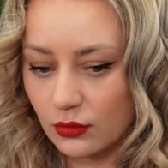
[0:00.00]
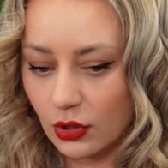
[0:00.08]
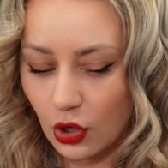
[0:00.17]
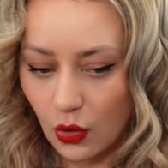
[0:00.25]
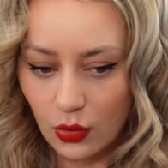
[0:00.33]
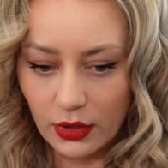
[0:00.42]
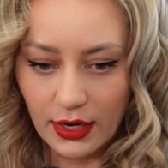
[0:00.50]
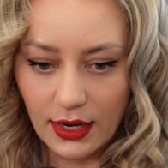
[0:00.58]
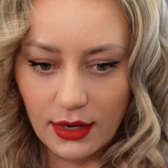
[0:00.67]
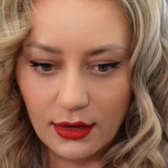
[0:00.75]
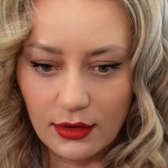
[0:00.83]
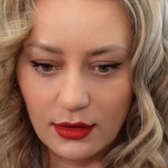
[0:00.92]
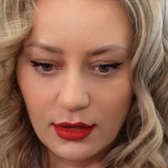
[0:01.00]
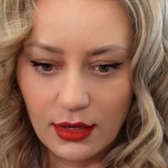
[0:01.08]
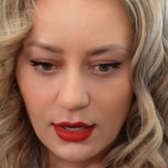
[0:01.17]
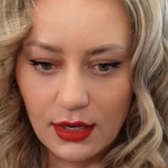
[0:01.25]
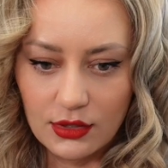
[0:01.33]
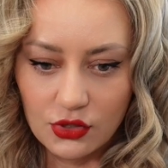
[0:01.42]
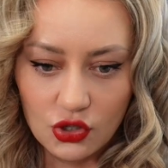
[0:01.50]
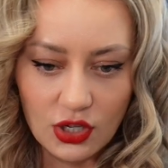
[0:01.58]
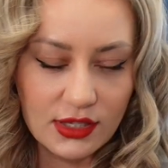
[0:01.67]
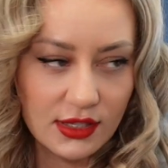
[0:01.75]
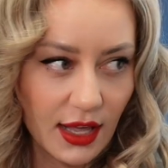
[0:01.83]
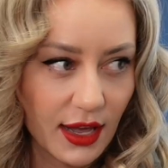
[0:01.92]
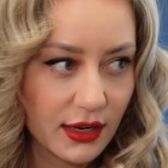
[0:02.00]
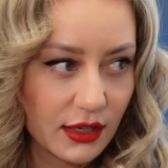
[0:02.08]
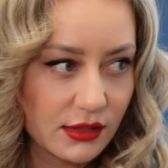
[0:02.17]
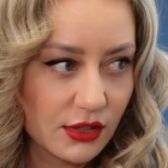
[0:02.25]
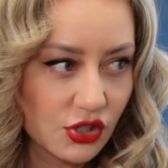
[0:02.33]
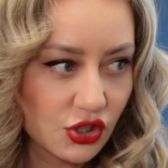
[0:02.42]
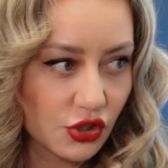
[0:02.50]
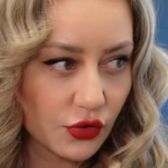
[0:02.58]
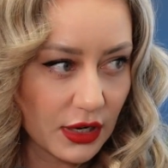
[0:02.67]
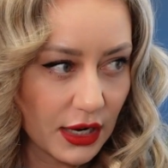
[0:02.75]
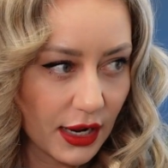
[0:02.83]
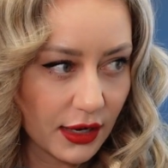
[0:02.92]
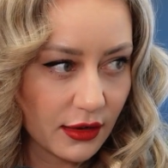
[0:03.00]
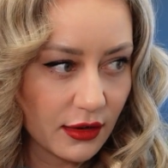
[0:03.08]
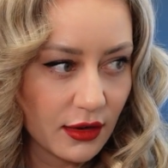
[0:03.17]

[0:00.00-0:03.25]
recording is just that. It's a screening.